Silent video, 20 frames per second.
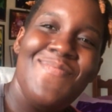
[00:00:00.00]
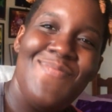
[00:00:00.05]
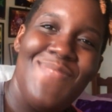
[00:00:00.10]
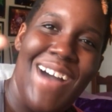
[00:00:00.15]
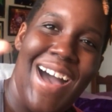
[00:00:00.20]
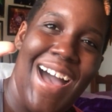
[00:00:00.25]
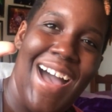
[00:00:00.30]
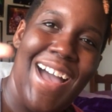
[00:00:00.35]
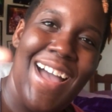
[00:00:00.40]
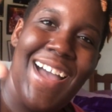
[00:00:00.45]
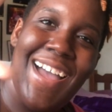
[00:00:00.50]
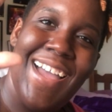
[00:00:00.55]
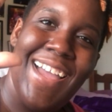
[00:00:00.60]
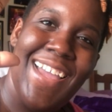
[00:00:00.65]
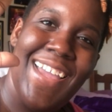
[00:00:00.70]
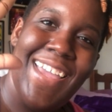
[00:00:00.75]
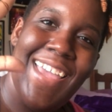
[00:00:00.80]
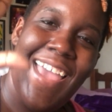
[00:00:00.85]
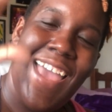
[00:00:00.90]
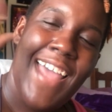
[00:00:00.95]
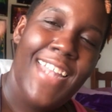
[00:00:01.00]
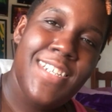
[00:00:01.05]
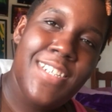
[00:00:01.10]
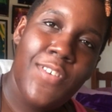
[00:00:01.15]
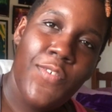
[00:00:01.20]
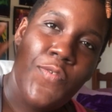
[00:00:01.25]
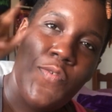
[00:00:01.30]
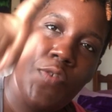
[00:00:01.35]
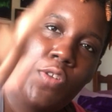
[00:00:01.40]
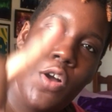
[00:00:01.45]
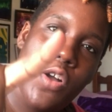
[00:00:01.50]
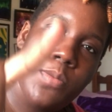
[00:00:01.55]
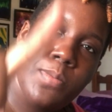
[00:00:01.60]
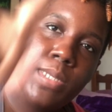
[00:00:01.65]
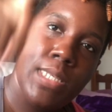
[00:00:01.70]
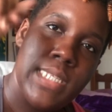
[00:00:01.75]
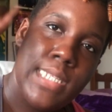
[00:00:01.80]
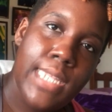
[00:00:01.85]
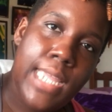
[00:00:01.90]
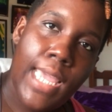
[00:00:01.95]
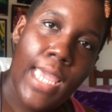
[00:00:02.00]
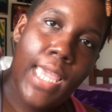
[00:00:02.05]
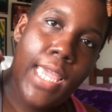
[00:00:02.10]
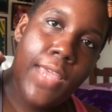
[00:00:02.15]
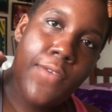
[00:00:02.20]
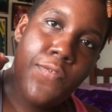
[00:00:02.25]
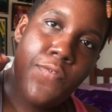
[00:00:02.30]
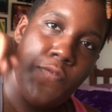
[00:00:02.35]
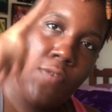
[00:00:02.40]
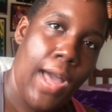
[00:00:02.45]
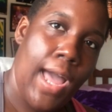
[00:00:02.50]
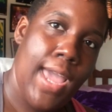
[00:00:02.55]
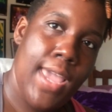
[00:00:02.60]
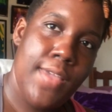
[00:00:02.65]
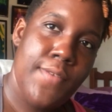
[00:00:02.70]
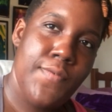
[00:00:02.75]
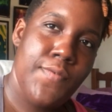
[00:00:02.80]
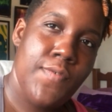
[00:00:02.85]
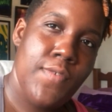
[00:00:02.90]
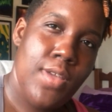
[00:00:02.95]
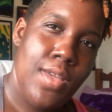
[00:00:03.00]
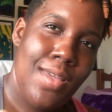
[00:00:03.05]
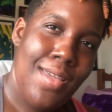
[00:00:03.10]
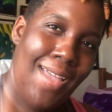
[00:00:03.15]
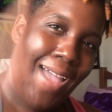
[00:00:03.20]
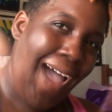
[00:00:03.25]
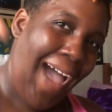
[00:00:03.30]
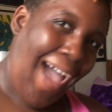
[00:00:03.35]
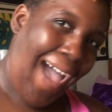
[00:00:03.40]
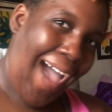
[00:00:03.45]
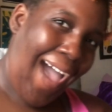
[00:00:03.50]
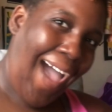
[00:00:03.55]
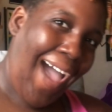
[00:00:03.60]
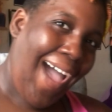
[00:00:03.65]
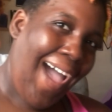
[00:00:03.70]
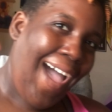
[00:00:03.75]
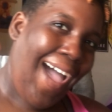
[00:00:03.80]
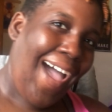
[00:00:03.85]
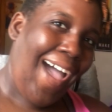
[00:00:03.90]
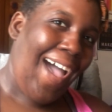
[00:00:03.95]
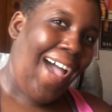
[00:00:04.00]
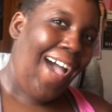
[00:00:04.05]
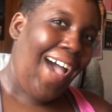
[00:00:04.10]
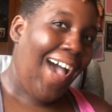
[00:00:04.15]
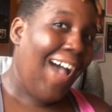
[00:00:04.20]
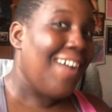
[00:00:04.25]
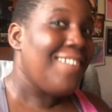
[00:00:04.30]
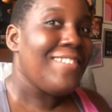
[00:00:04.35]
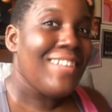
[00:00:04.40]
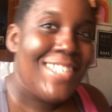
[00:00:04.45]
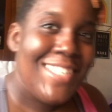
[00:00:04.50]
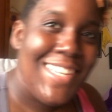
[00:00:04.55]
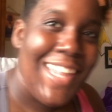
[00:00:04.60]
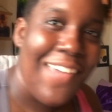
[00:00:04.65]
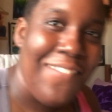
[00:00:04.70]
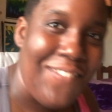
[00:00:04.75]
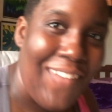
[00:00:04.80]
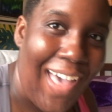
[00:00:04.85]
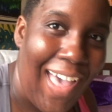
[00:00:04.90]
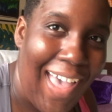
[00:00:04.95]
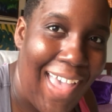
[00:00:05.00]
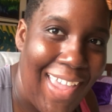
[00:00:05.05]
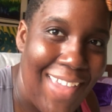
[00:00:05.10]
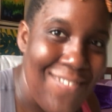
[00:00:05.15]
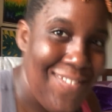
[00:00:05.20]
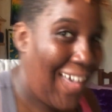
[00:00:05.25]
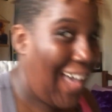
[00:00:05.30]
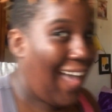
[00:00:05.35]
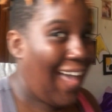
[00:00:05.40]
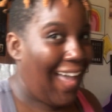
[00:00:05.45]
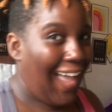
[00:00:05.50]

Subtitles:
Bye. End of Vlogmas day 5. I reached day 5.